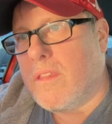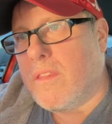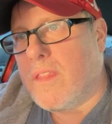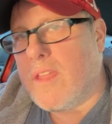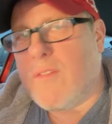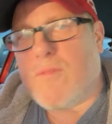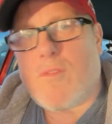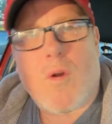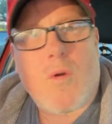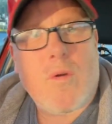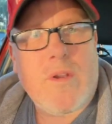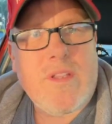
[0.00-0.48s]

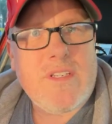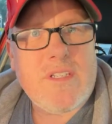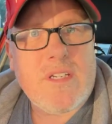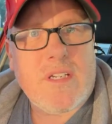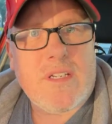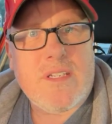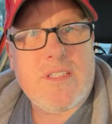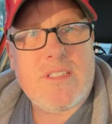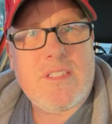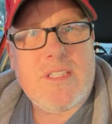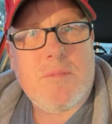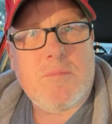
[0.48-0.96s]
they've already
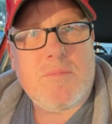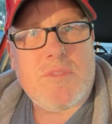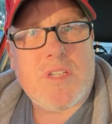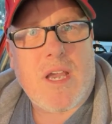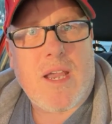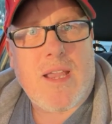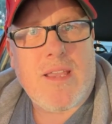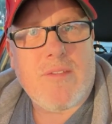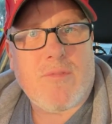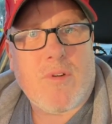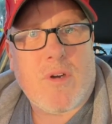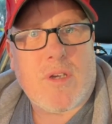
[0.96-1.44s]
done a deep
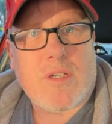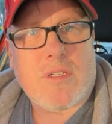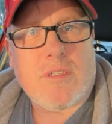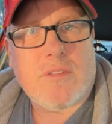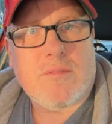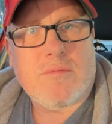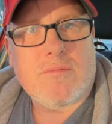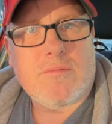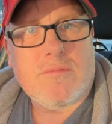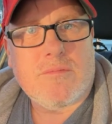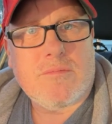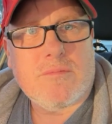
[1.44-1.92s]
dive on
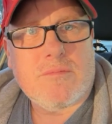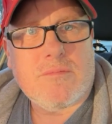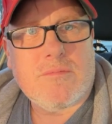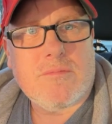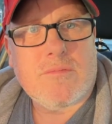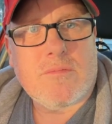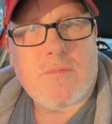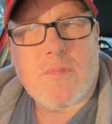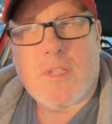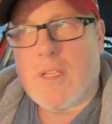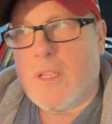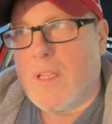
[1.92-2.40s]
her,
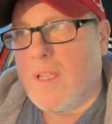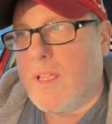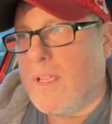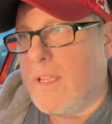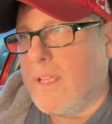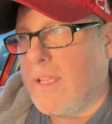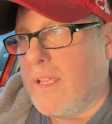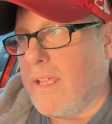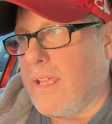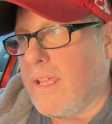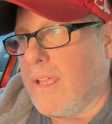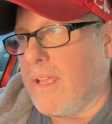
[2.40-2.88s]

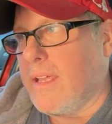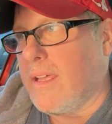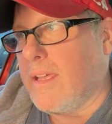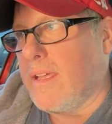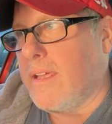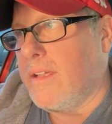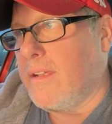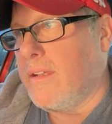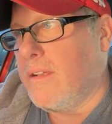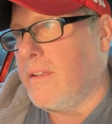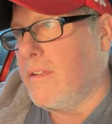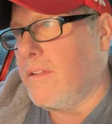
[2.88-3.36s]

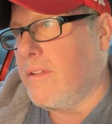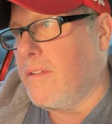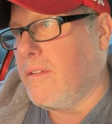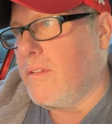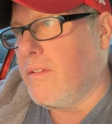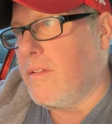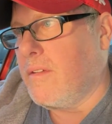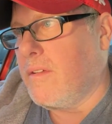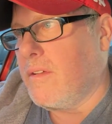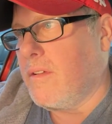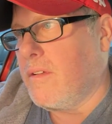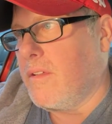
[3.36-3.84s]
and
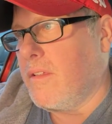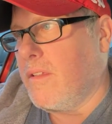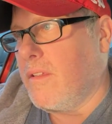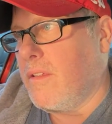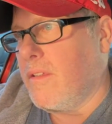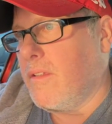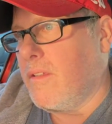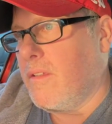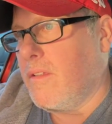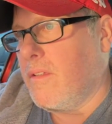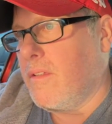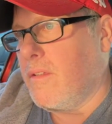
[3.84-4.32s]

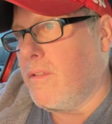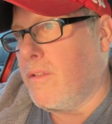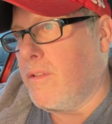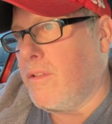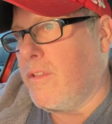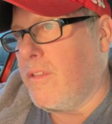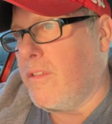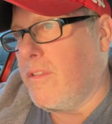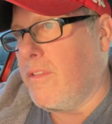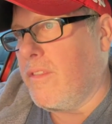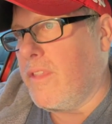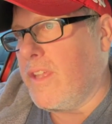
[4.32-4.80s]

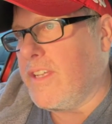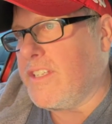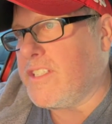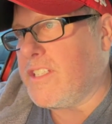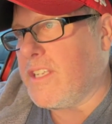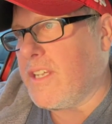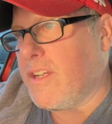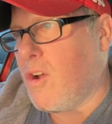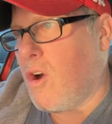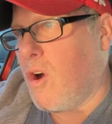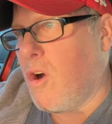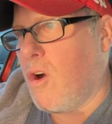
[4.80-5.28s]
they
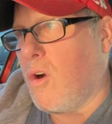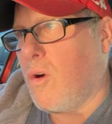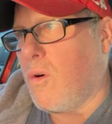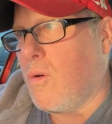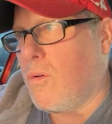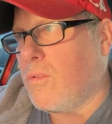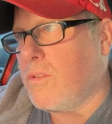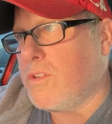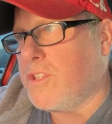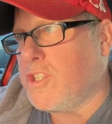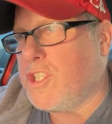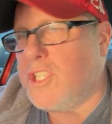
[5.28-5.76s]
said,
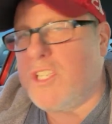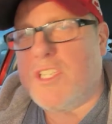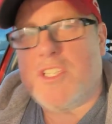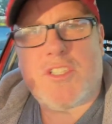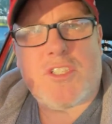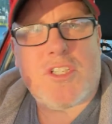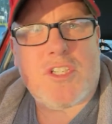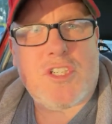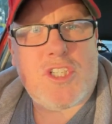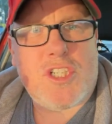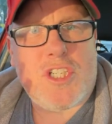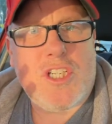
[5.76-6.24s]
"Oh,
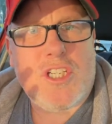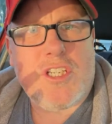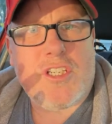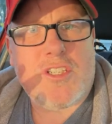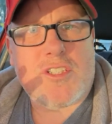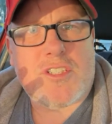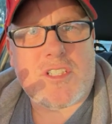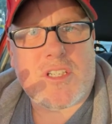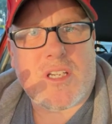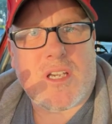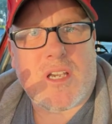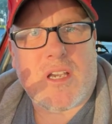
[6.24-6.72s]

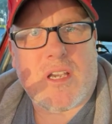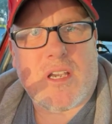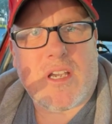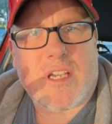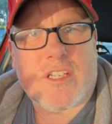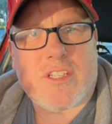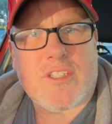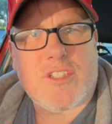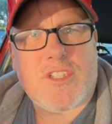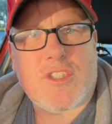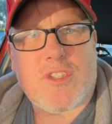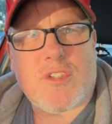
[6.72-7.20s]
she's
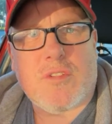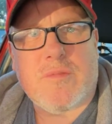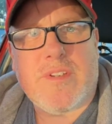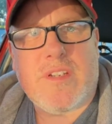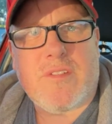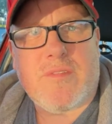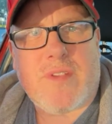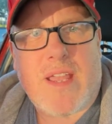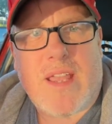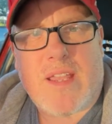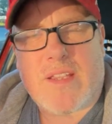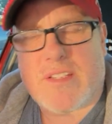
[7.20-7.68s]
a
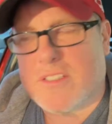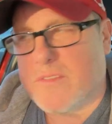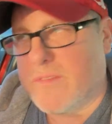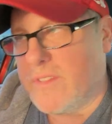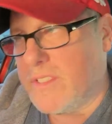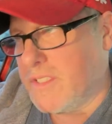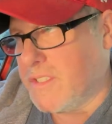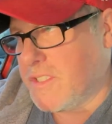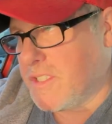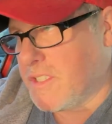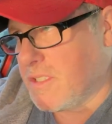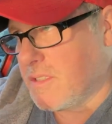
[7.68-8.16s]
conservative
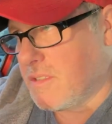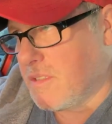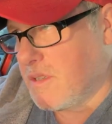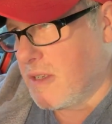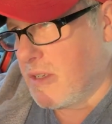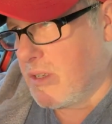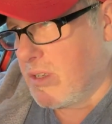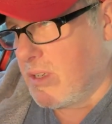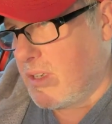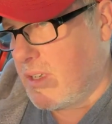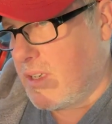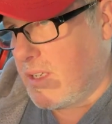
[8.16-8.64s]
activist,
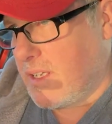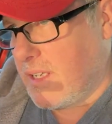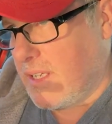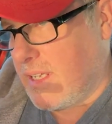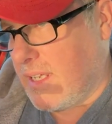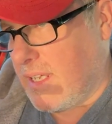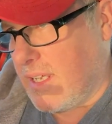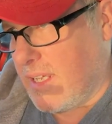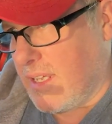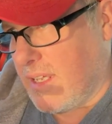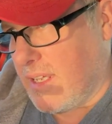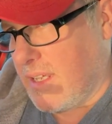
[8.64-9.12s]

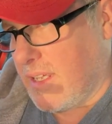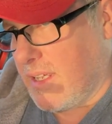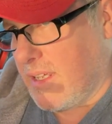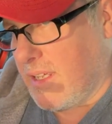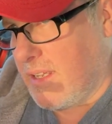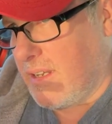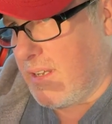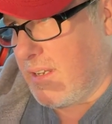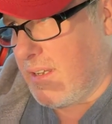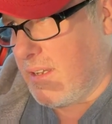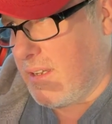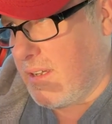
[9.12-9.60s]

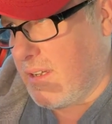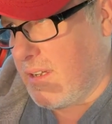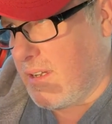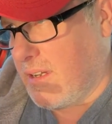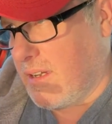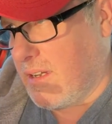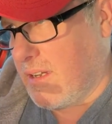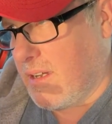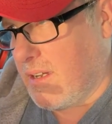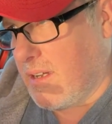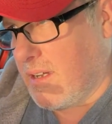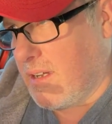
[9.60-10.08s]
and
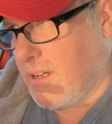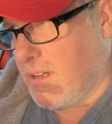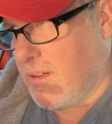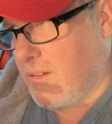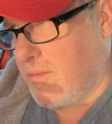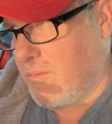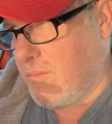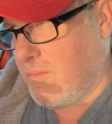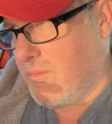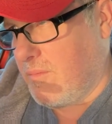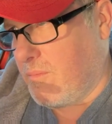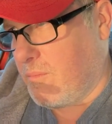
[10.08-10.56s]

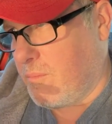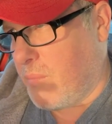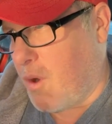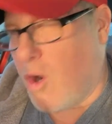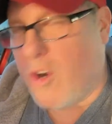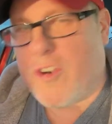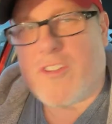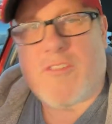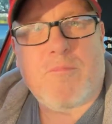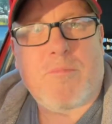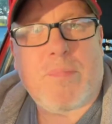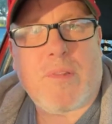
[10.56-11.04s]

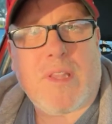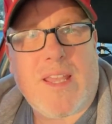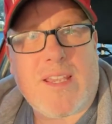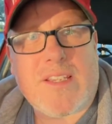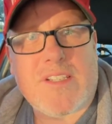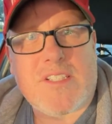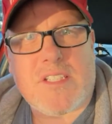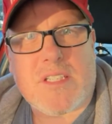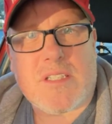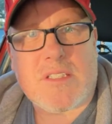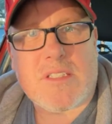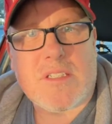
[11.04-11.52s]
part of
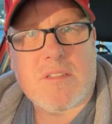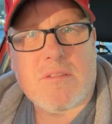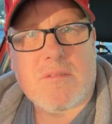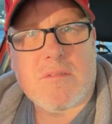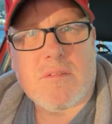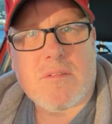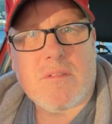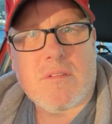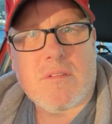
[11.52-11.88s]
Blexit."